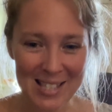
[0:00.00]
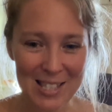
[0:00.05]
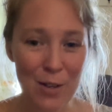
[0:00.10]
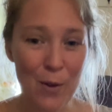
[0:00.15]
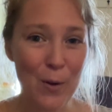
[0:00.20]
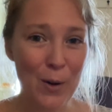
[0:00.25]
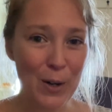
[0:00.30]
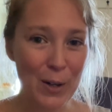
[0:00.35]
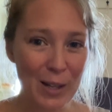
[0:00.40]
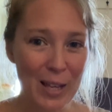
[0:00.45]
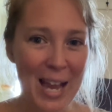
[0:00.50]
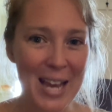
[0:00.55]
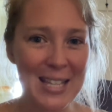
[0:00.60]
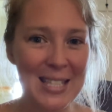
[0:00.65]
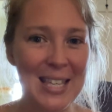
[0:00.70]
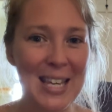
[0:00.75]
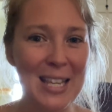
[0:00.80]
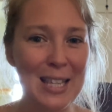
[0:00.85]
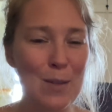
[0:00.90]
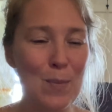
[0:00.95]
So I
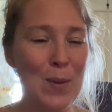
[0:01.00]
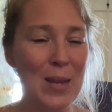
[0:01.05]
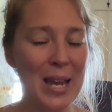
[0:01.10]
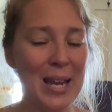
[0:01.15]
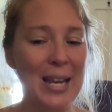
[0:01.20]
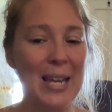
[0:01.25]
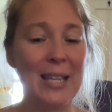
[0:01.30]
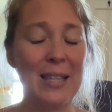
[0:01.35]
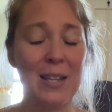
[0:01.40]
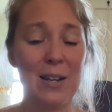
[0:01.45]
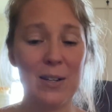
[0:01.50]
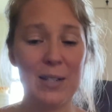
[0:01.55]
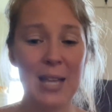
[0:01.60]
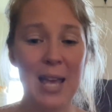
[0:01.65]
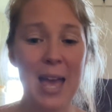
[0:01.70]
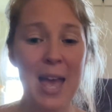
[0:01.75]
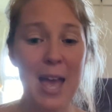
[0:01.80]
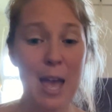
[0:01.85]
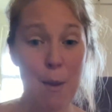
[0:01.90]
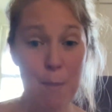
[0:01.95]
said at the beginning, there's
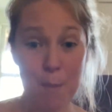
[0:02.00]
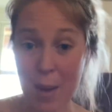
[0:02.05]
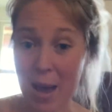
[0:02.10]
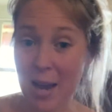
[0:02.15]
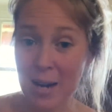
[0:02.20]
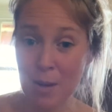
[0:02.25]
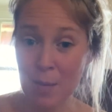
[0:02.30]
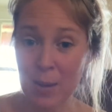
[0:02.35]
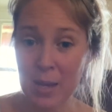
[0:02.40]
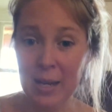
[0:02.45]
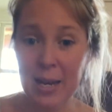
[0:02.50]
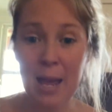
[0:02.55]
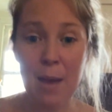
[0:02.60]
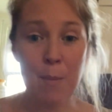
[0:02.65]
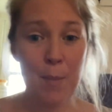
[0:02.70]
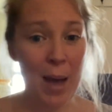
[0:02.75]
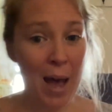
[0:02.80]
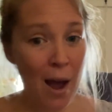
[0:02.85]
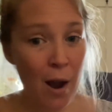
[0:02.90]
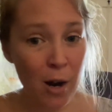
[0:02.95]
embodiment,
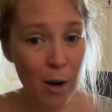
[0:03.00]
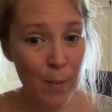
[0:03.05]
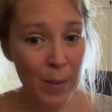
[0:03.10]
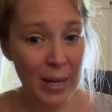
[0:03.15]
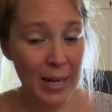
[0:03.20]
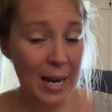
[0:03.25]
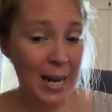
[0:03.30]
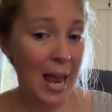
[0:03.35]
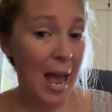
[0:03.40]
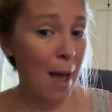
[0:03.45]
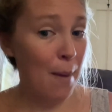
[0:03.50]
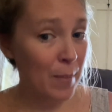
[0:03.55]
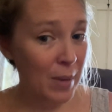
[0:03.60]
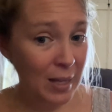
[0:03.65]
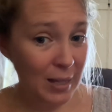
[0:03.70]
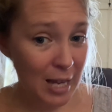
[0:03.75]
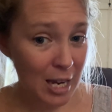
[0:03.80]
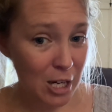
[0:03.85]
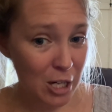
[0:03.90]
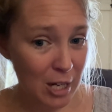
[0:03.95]
empowerment, and
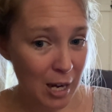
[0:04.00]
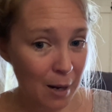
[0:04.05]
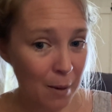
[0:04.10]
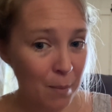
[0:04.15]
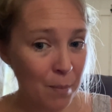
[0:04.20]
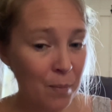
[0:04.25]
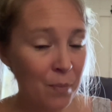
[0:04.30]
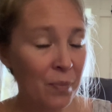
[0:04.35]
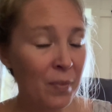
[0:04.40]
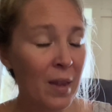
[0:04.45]
emulation.